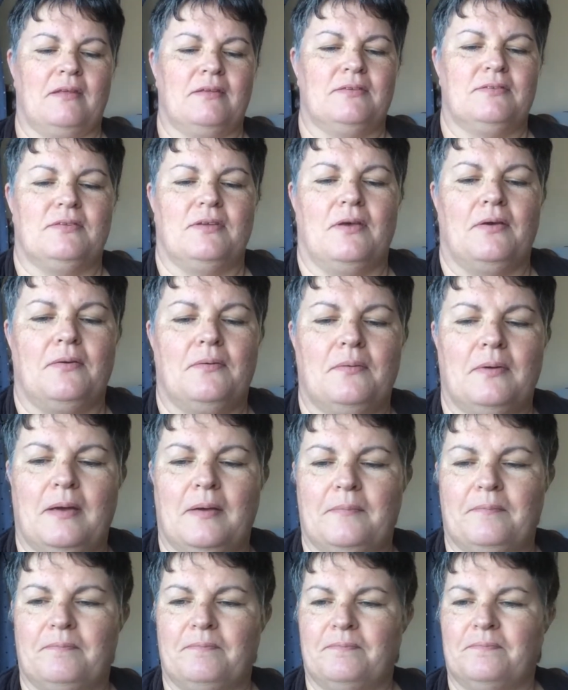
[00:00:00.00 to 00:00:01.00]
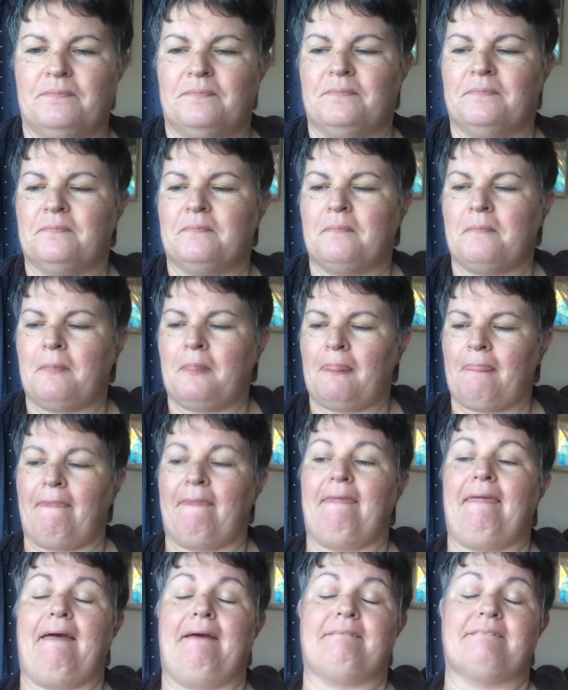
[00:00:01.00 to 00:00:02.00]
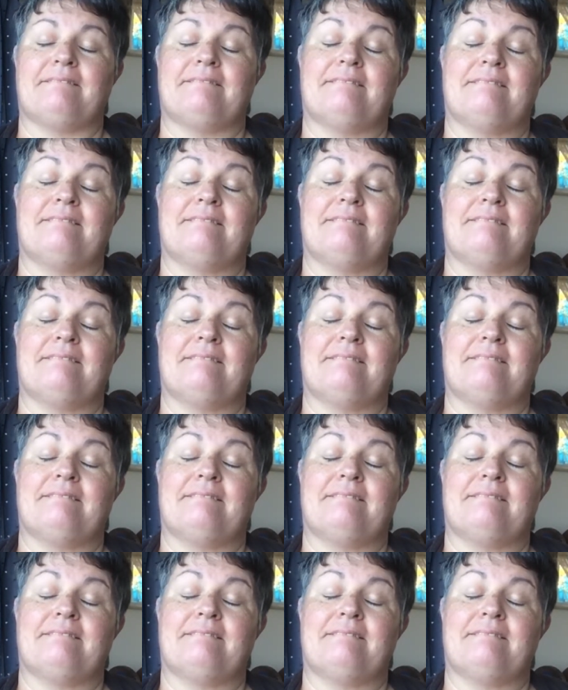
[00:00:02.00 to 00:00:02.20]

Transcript: So, um, yeah,